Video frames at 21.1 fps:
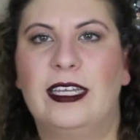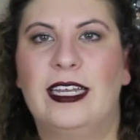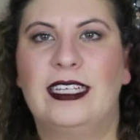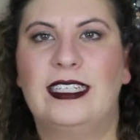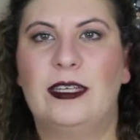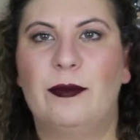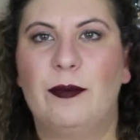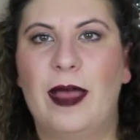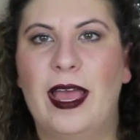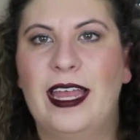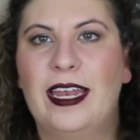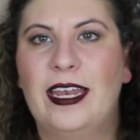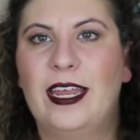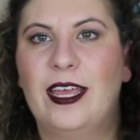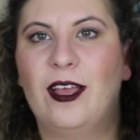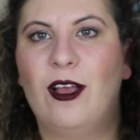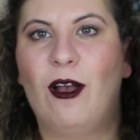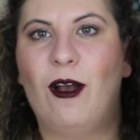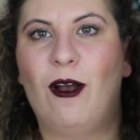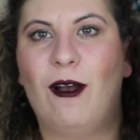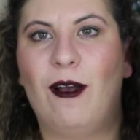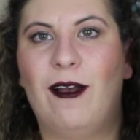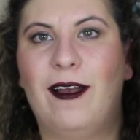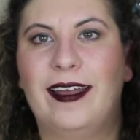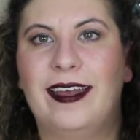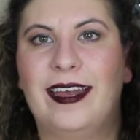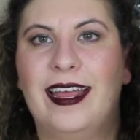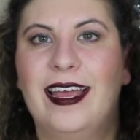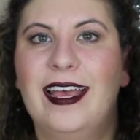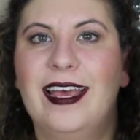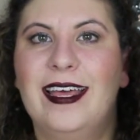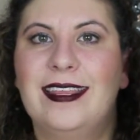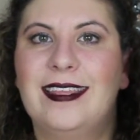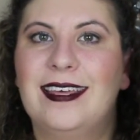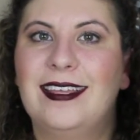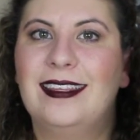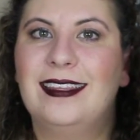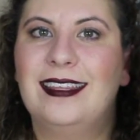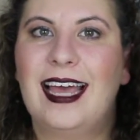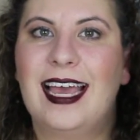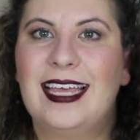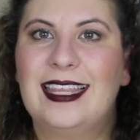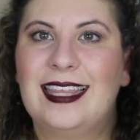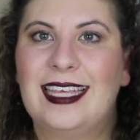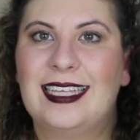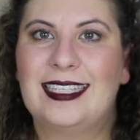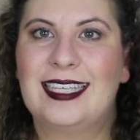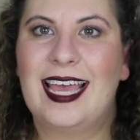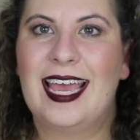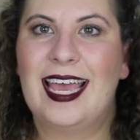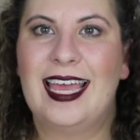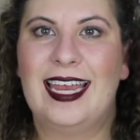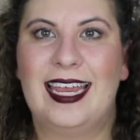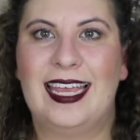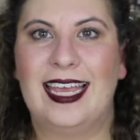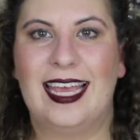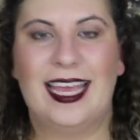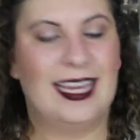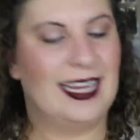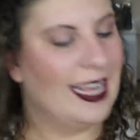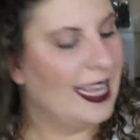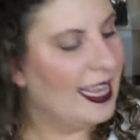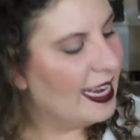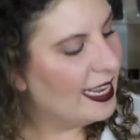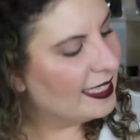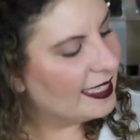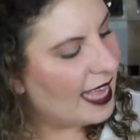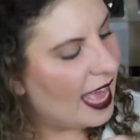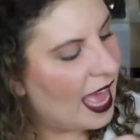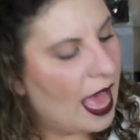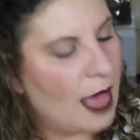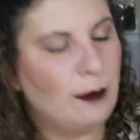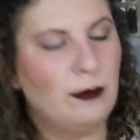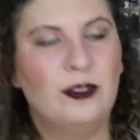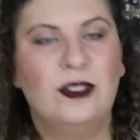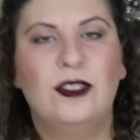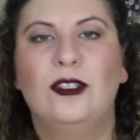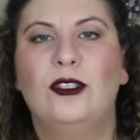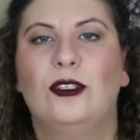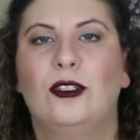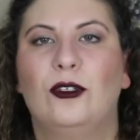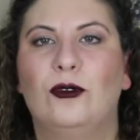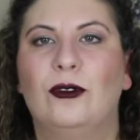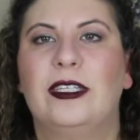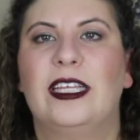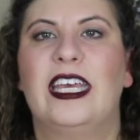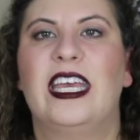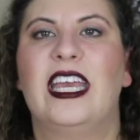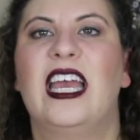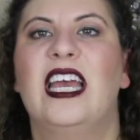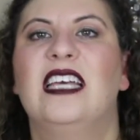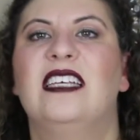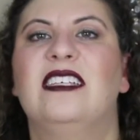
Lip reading: in it depending on the light that's hitting it. It is absolutely